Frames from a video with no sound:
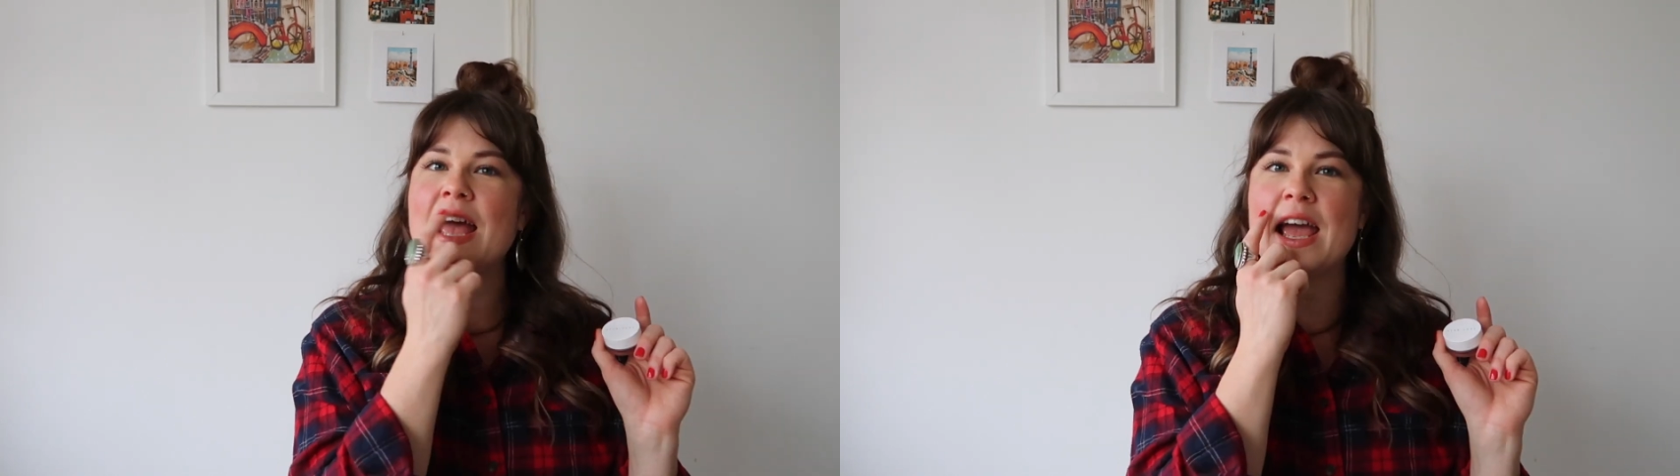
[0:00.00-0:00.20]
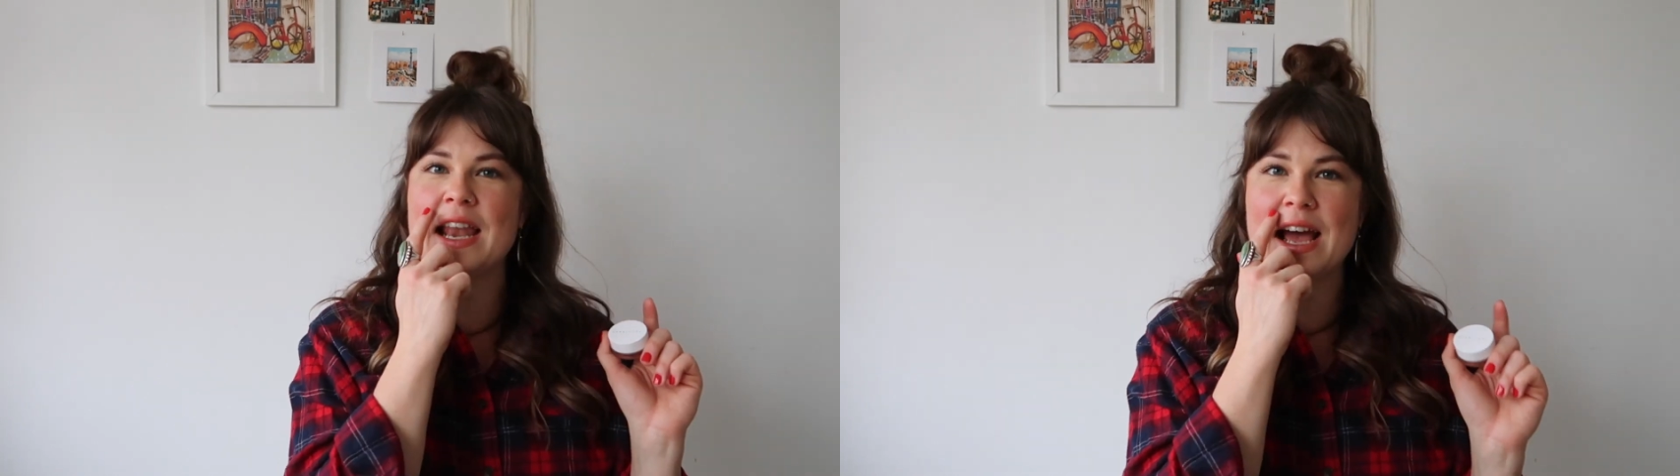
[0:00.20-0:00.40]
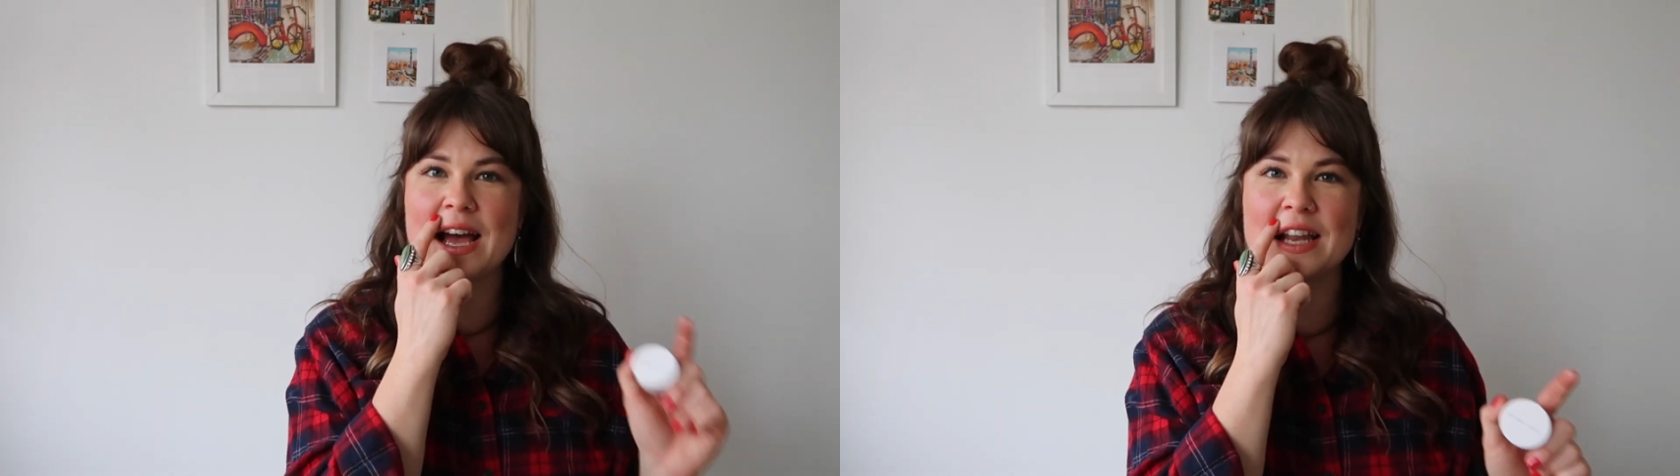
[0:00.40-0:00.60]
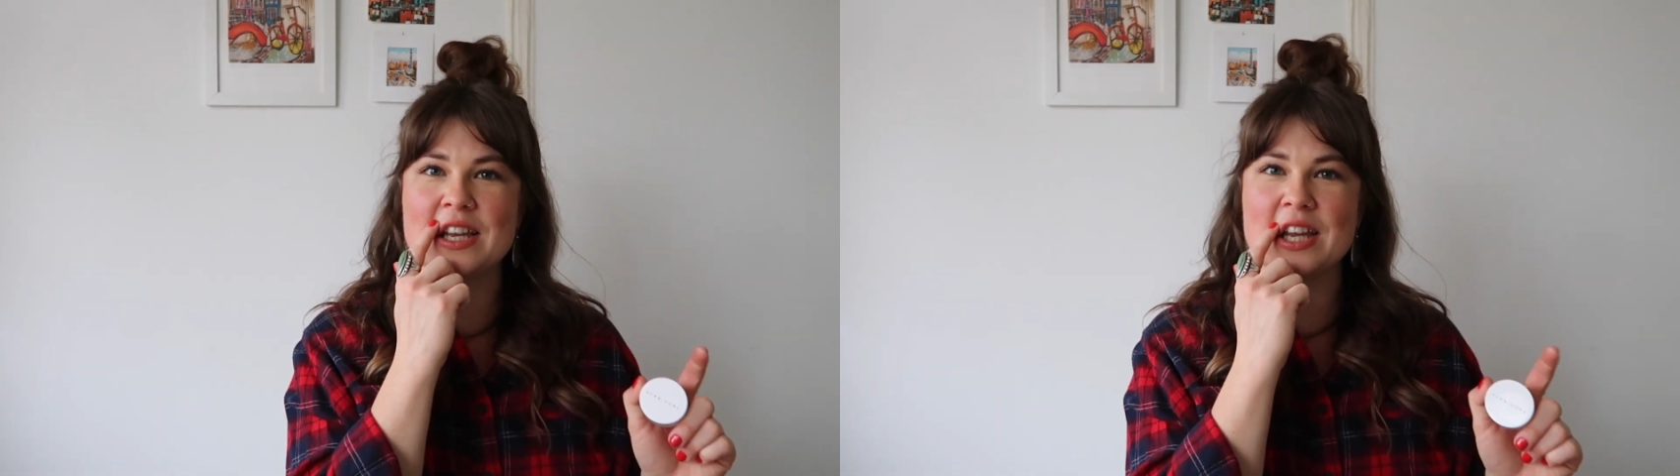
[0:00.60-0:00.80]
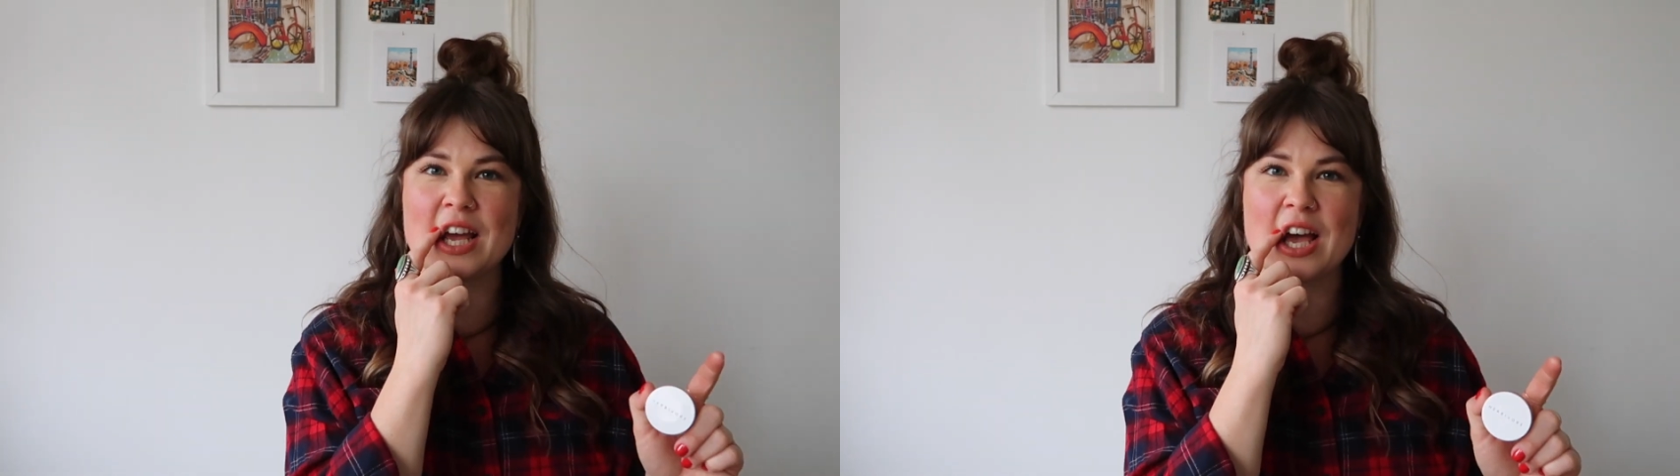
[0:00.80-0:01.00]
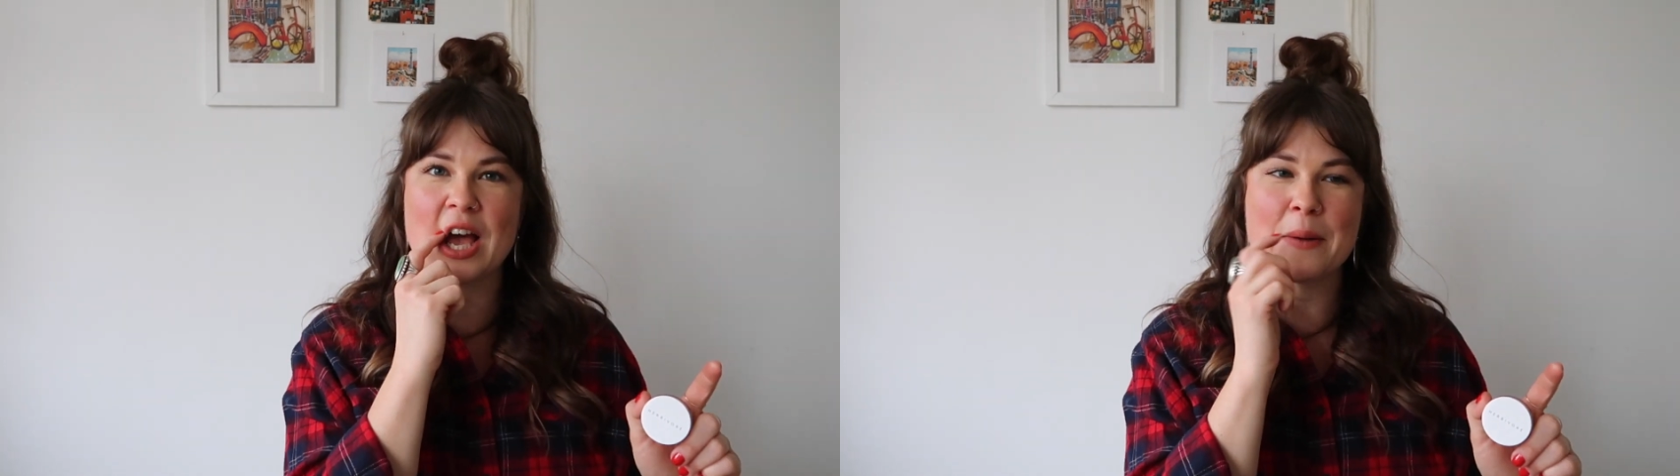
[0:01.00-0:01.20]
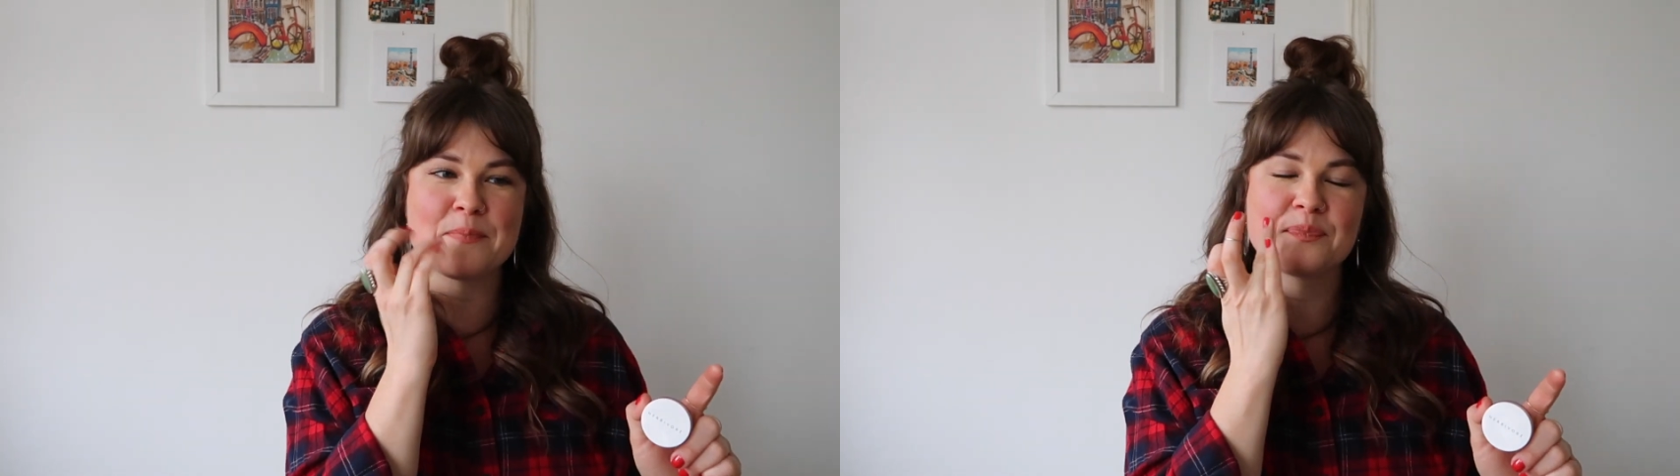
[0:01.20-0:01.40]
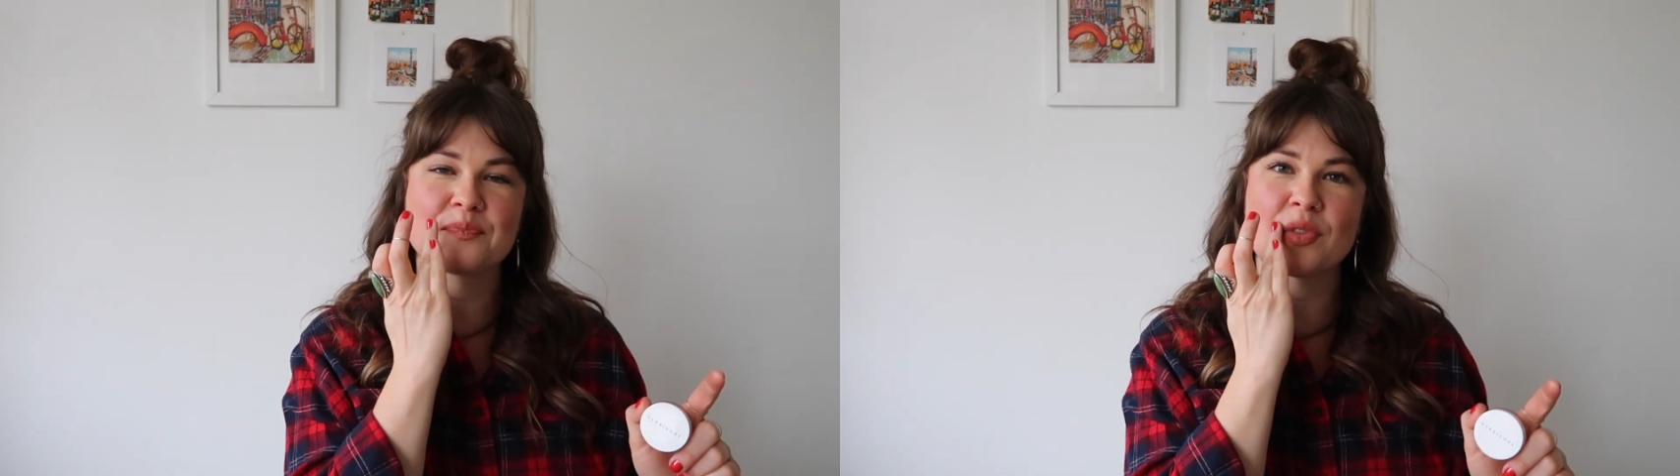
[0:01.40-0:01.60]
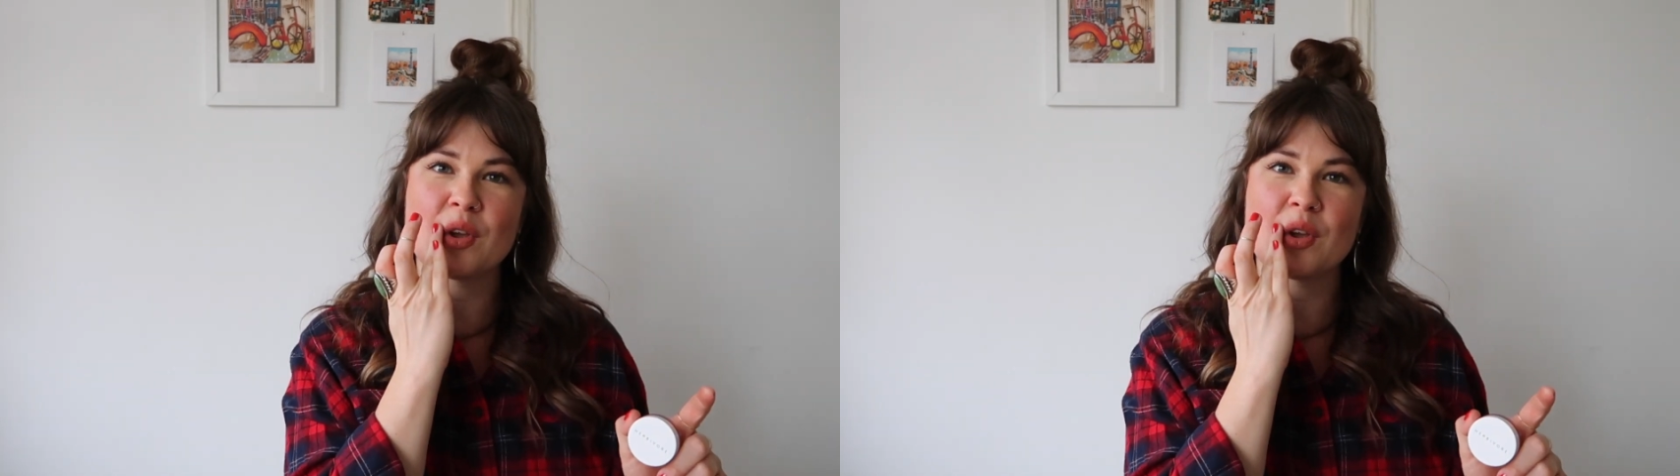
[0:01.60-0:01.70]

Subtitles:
and had